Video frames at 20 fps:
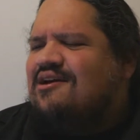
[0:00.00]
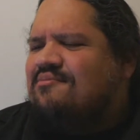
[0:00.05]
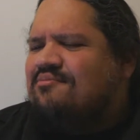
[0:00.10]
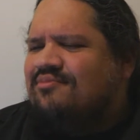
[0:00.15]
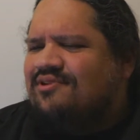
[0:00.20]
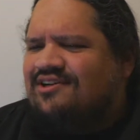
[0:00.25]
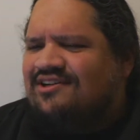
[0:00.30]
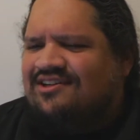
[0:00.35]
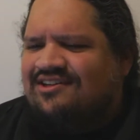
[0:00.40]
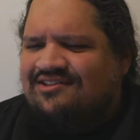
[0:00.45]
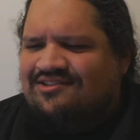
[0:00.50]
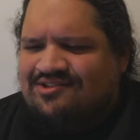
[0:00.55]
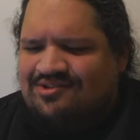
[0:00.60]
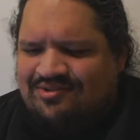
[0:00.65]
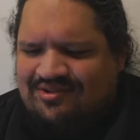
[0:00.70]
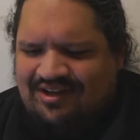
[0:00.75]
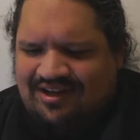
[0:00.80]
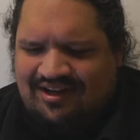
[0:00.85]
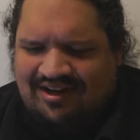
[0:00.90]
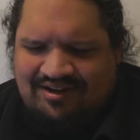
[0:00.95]
but
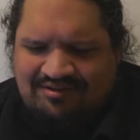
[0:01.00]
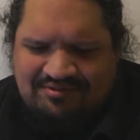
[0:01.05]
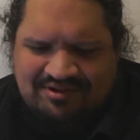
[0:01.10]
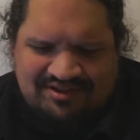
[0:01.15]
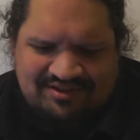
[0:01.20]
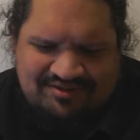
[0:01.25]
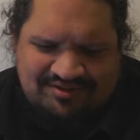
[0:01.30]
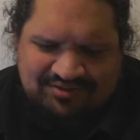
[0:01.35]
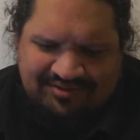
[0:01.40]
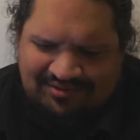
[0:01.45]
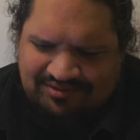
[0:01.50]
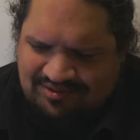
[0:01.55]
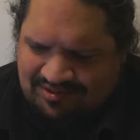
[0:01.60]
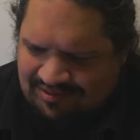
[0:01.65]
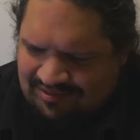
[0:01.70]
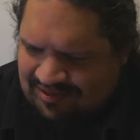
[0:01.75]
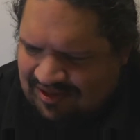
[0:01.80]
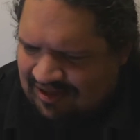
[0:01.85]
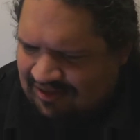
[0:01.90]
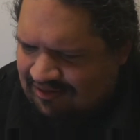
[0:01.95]
today I wanted
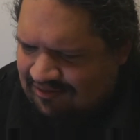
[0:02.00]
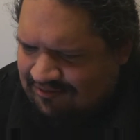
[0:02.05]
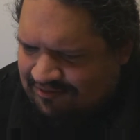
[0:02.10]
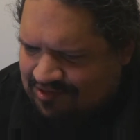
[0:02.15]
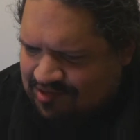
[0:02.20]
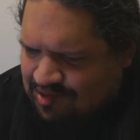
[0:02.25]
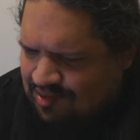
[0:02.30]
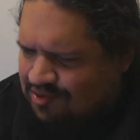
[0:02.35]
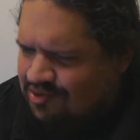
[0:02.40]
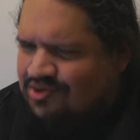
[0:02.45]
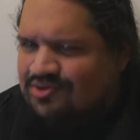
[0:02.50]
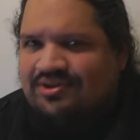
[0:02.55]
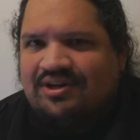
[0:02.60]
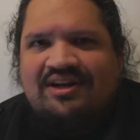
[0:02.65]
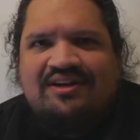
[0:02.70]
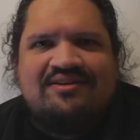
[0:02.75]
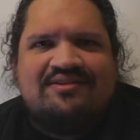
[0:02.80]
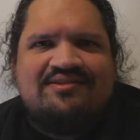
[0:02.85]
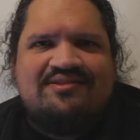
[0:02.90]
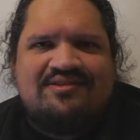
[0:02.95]
to kind of show you
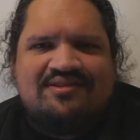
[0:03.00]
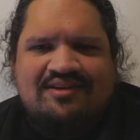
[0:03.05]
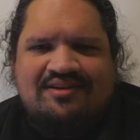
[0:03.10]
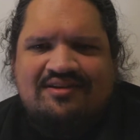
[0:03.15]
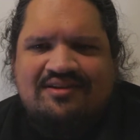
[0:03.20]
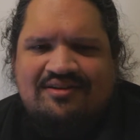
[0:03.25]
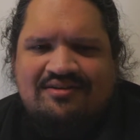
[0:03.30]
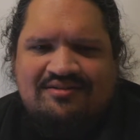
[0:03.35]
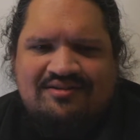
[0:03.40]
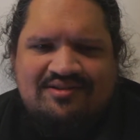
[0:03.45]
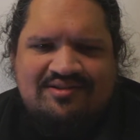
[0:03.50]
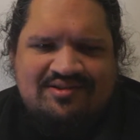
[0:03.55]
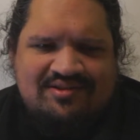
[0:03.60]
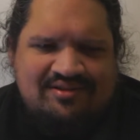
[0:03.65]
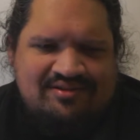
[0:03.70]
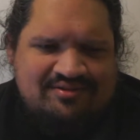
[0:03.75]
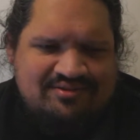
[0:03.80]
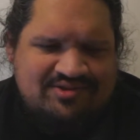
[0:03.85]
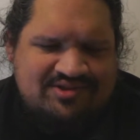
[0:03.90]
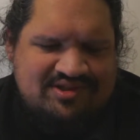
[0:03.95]
guys this
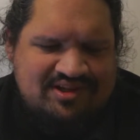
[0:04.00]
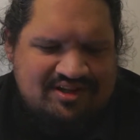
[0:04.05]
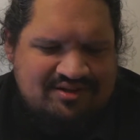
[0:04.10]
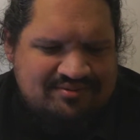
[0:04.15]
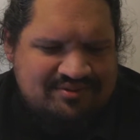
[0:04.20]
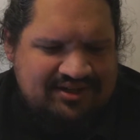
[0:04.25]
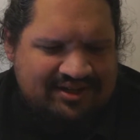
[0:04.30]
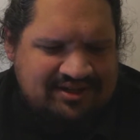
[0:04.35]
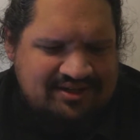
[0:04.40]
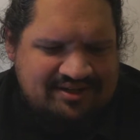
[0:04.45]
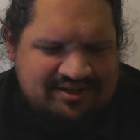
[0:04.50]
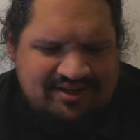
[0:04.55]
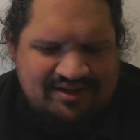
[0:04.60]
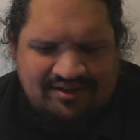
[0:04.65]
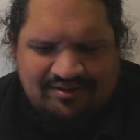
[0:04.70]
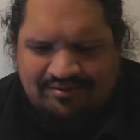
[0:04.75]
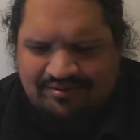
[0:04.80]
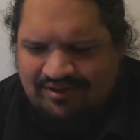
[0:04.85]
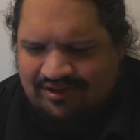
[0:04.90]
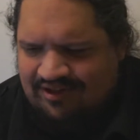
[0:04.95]
little setup that I
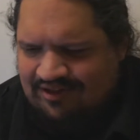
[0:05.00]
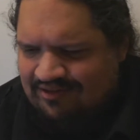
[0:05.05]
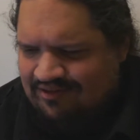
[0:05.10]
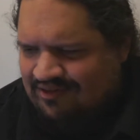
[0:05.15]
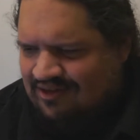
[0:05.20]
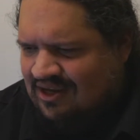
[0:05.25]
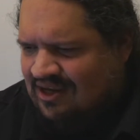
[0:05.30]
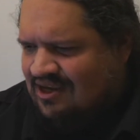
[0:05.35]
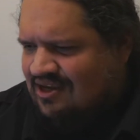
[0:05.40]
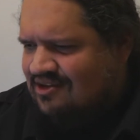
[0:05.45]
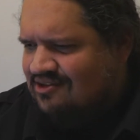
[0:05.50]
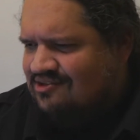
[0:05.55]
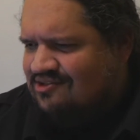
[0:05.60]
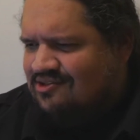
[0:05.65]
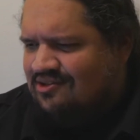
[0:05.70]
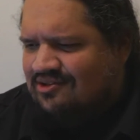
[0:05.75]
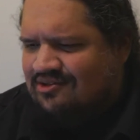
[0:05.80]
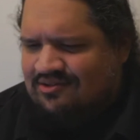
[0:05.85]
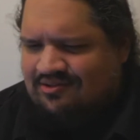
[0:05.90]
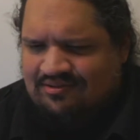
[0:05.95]
got going here.
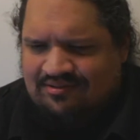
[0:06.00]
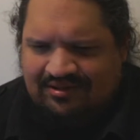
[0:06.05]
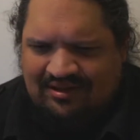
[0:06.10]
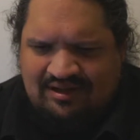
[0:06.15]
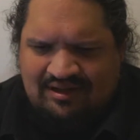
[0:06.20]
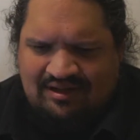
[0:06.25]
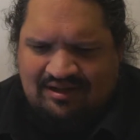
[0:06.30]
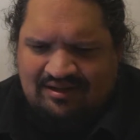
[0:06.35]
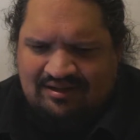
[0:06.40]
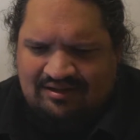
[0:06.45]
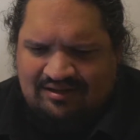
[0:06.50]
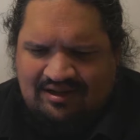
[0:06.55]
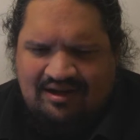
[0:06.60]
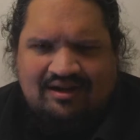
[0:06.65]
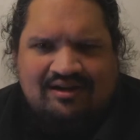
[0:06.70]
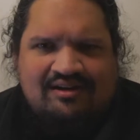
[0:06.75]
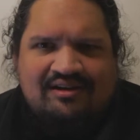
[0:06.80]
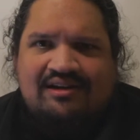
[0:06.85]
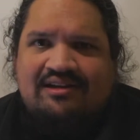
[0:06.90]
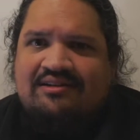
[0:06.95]
So,
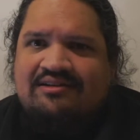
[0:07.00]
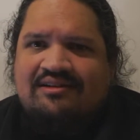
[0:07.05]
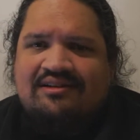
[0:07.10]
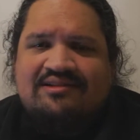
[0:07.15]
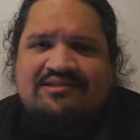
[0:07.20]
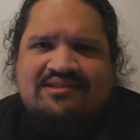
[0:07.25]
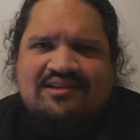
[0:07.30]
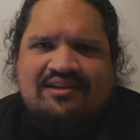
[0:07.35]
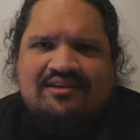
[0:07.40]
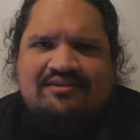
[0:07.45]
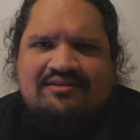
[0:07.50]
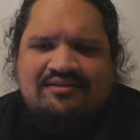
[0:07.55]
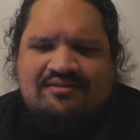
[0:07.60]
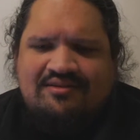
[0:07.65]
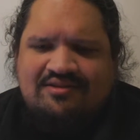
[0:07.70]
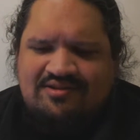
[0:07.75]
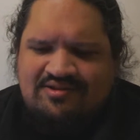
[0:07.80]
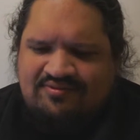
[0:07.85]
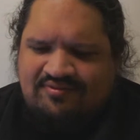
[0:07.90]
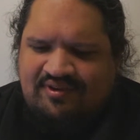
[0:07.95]
yeah, let's get
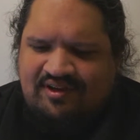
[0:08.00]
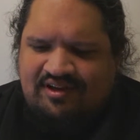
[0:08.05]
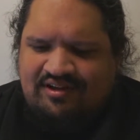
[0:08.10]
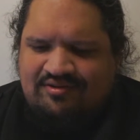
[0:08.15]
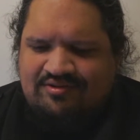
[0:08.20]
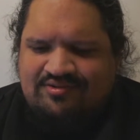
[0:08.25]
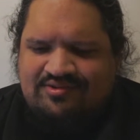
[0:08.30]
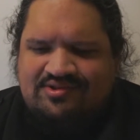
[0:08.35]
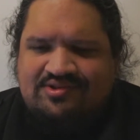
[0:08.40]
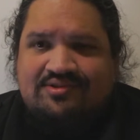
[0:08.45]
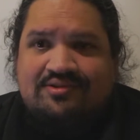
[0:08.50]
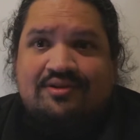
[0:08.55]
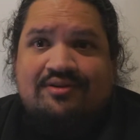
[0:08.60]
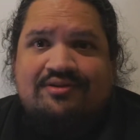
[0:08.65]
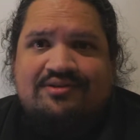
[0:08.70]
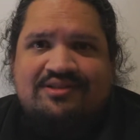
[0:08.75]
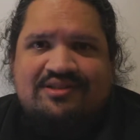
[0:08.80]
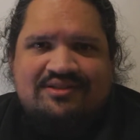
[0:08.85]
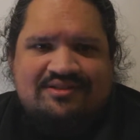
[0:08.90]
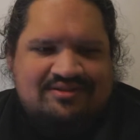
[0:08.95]
this video
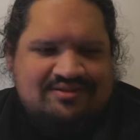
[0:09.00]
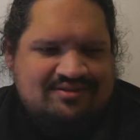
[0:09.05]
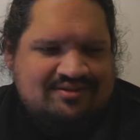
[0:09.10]
started.